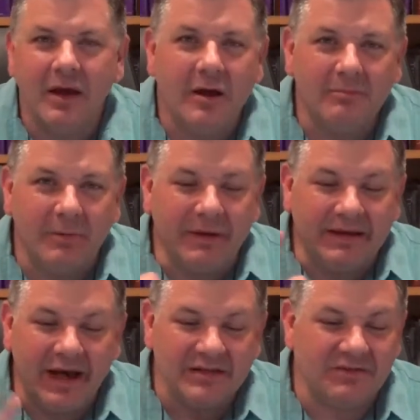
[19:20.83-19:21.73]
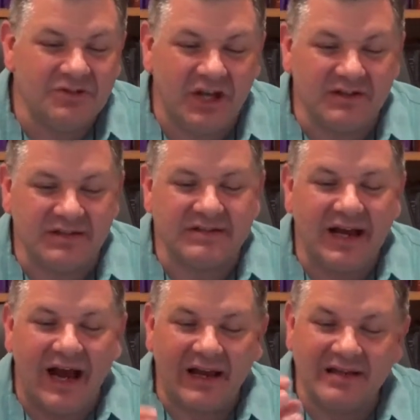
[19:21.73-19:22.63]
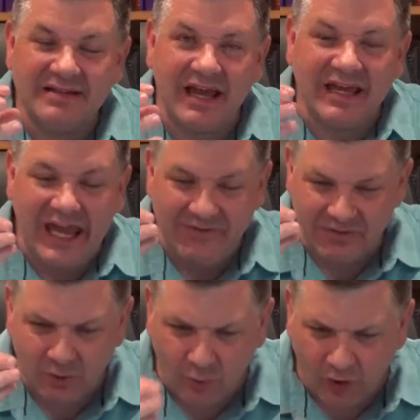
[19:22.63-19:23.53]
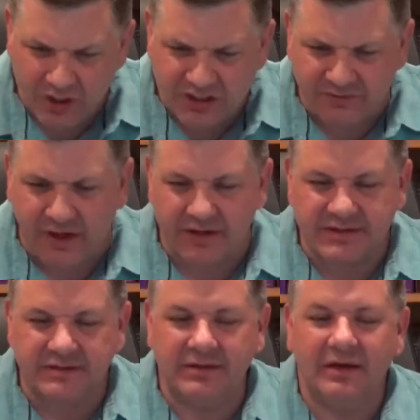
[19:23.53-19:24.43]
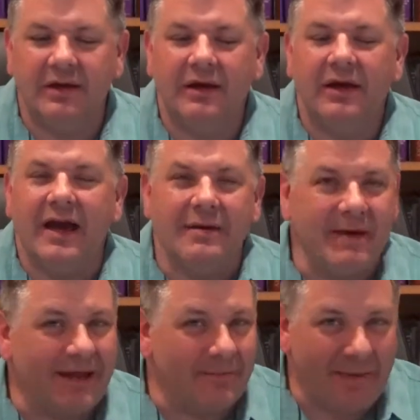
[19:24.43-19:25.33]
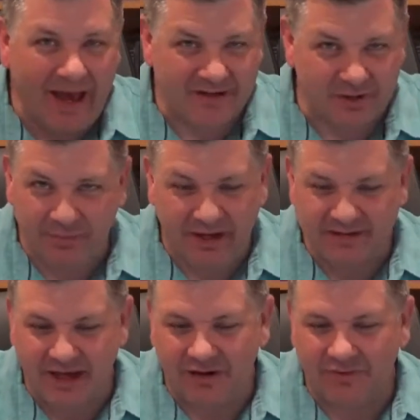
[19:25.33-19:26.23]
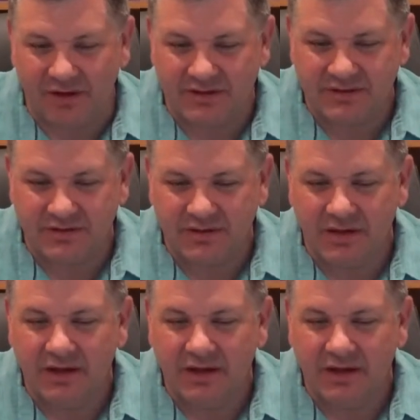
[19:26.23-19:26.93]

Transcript: but because of Jesus, God can take even the worst of us and make a masterpiece out of us.